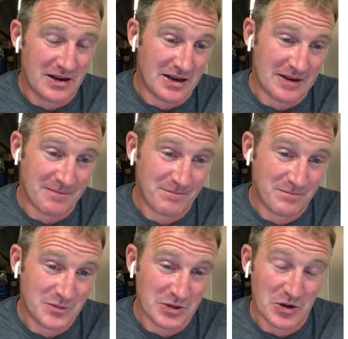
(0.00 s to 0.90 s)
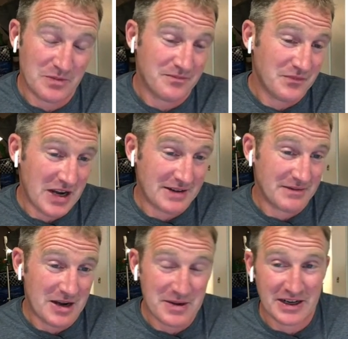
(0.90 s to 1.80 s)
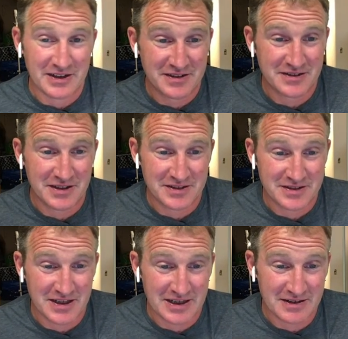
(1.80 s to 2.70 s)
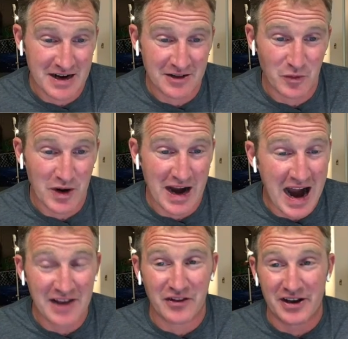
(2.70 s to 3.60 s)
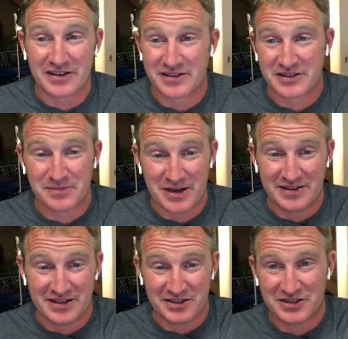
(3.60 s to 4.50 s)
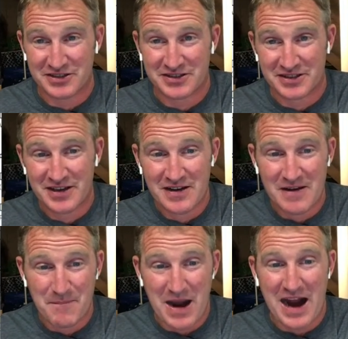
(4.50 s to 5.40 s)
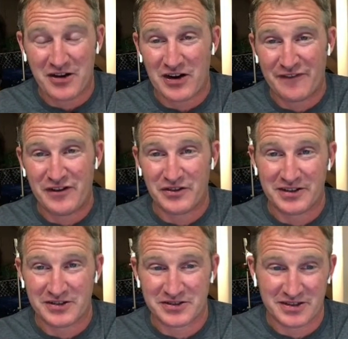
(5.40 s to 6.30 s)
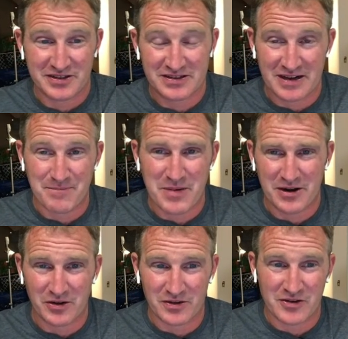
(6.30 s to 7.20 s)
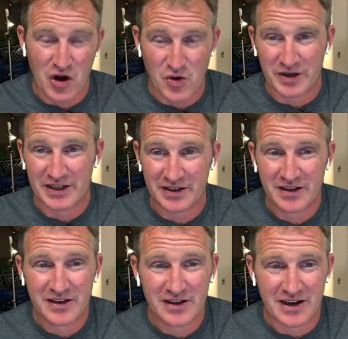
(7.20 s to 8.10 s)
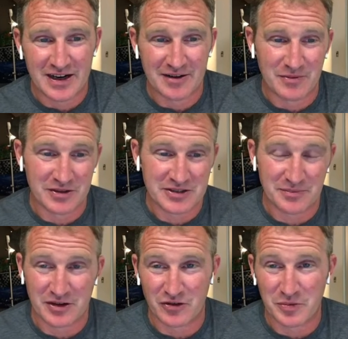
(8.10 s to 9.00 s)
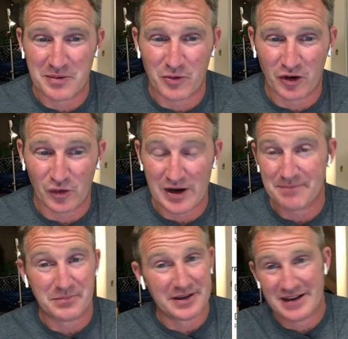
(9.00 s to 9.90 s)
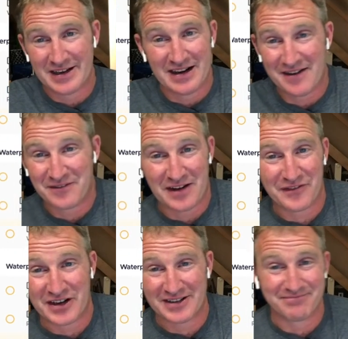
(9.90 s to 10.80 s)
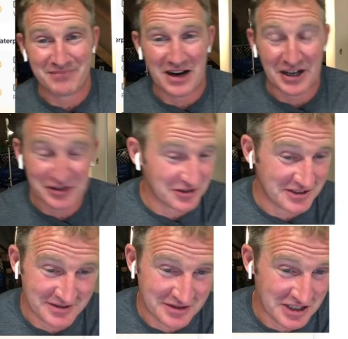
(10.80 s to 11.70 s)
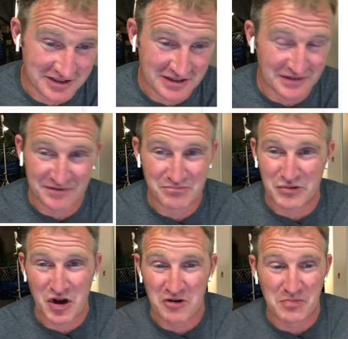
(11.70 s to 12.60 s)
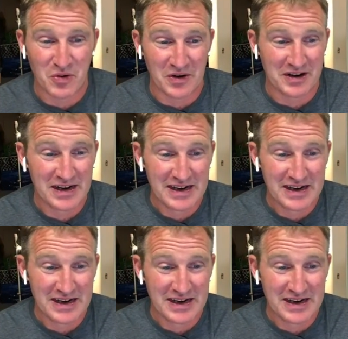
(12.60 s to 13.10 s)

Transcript: Um, so yeah, I mean it's it's uh, either way. I like the cementitious backer. I feel like there's like just like a better coating, um, something a little bit more grip. But hey, I've, I've done hundreds of sheets of Go board.